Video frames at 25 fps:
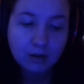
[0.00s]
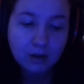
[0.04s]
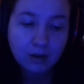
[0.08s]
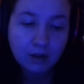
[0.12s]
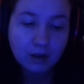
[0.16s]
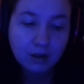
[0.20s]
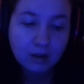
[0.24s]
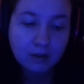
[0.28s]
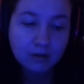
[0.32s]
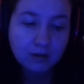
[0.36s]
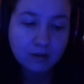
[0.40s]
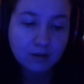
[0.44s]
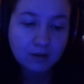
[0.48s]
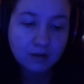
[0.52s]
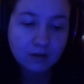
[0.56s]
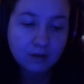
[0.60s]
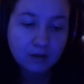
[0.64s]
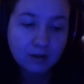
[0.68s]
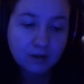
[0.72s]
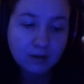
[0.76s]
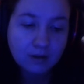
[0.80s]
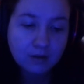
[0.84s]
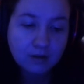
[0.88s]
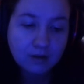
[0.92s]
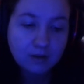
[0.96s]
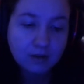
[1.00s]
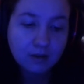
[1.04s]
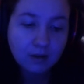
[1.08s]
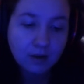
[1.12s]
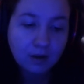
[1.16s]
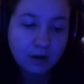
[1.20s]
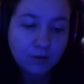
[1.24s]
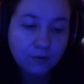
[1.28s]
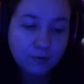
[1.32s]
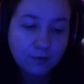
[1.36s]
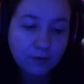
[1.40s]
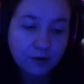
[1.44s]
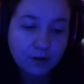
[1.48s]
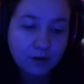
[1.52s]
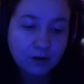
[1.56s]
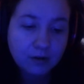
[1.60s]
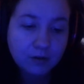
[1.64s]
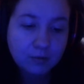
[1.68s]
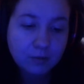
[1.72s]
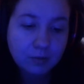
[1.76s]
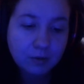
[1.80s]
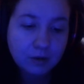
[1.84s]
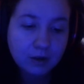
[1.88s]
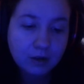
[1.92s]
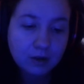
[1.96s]
It's unfair
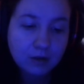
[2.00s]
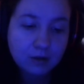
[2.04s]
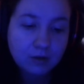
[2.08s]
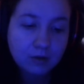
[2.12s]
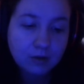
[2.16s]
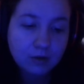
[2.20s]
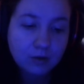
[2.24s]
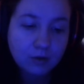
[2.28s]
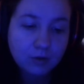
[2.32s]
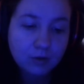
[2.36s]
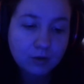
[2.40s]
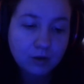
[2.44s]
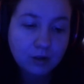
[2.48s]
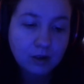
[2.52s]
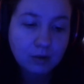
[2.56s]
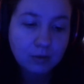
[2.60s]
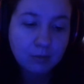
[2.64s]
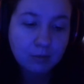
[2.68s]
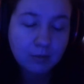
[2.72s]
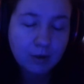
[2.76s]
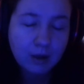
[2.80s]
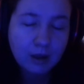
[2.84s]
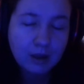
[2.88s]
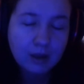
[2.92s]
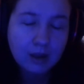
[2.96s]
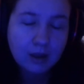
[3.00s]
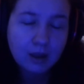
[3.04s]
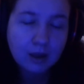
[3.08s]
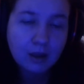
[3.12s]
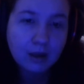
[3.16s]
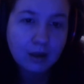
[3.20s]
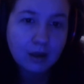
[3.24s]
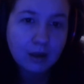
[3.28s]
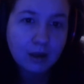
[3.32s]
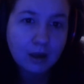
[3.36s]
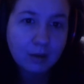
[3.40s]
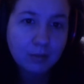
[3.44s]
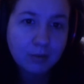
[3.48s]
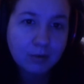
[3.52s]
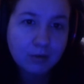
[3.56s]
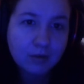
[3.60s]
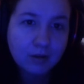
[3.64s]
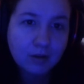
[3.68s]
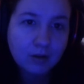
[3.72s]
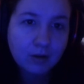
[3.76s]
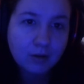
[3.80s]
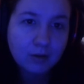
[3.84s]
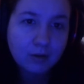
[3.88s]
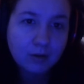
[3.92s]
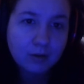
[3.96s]
of me to keep making
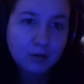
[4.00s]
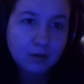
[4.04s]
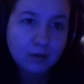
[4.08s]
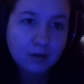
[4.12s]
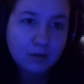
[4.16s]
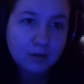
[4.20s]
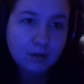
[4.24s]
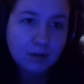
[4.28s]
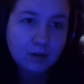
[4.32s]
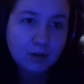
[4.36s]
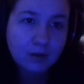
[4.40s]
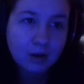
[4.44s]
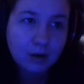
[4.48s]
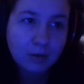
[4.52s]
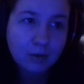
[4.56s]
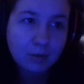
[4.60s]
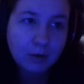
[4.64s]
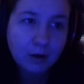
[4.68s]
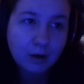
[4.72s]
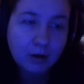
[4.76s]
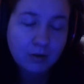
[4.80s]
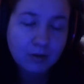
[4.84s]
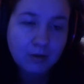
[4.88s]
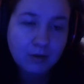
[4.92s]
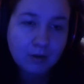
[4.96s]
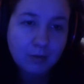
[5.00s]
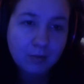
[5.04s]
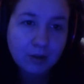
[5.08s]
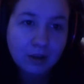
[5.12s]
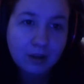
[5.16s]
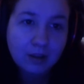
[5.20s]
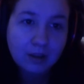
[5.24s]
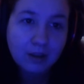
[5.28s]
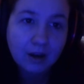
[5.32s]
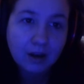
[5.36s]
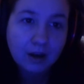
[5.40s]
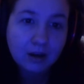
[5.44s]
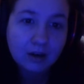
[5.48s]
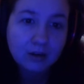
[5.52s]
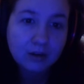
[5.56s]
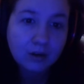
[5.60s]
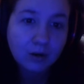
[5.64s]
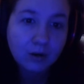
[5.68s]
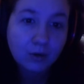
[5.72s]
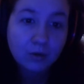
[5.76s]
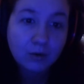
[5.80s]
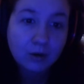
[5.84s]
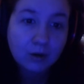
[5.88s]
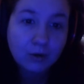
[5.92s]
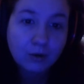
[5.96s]
episodes about something that I
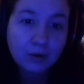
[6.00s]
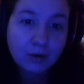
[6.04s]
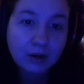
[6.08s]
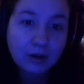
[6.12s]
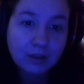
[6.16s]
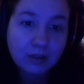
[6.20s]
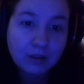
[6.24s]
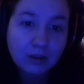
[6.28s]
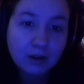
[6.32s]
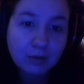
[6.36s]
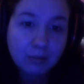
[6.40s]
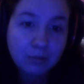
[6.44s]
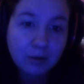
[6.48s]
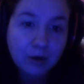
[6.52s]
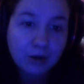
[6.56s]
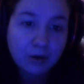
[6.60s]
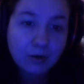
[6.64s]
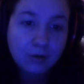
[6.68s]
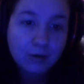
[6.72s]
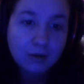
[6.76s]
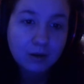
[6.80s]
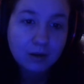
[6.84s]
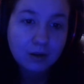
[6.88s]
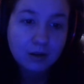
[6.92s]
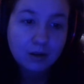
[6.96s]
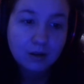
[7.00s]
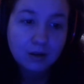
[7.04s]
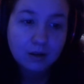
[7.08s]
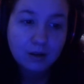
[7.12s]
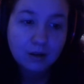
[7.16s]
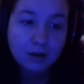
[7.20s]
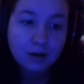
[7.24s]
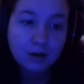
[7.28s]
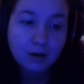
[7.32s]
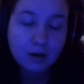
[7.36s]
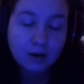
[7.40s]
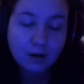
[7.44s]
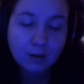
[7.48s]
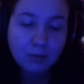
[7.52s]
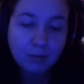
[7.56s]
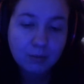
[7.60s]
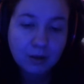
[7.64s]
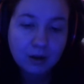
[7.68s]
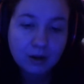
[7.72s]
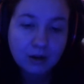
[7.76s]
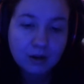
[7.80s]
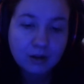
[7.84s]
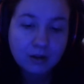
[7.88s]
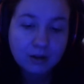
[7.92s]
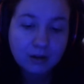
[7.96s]
don't know anything about.
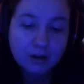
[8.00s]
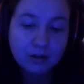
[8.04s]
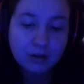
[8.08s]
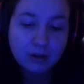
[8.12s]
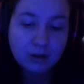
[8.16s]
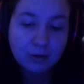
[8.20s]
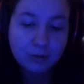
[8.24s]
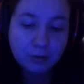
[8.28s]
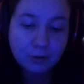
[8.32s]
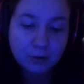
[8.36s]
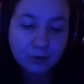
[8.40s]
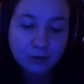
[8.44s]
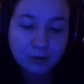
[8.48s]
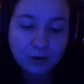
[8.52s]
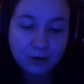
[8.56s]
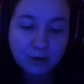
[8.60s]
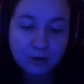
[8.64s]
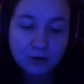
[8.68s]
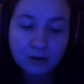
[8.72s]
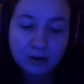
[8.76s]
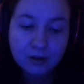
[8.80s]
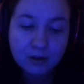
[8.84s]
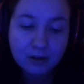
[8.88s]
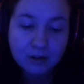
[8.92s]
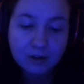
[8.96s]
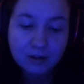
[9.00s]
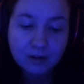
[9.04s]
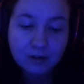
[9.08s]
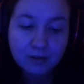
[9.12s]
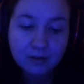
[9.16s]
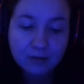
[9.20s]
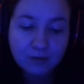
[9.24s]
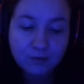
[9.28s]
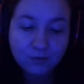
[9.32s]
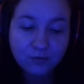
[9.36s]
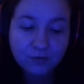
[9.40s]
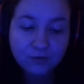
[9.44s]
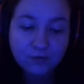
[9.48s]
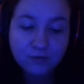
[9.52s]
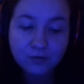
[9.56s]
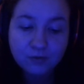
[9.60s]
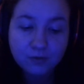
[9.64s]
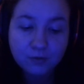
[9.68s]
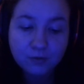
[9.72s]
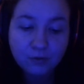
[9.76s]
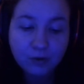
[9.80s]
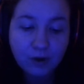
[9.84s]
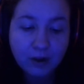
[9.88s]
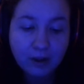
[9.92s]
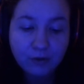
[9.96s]
And clearly Plutonia is
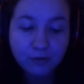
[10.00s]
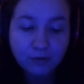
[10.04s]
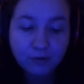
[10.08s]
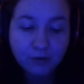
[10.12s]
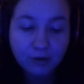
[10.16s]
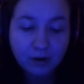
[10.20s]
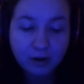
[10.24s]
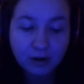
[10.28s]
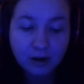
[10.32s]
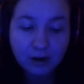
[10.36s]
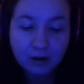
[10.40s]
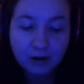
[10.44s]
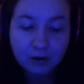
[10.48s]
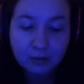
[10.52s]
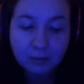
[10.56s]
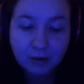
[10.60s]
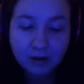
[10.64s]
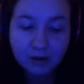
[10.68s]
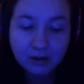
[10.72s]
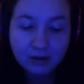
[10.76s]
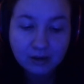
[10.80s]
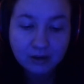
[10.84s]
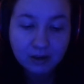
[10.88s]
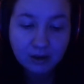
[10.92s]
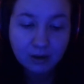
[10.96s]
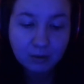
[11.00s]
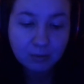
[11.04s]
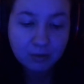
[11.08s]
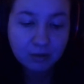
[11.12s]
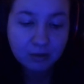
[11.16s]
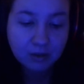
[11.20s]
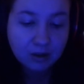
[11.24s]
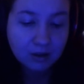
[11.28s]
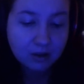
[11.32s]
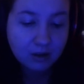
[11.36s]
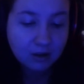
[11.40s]
way far out of my depth.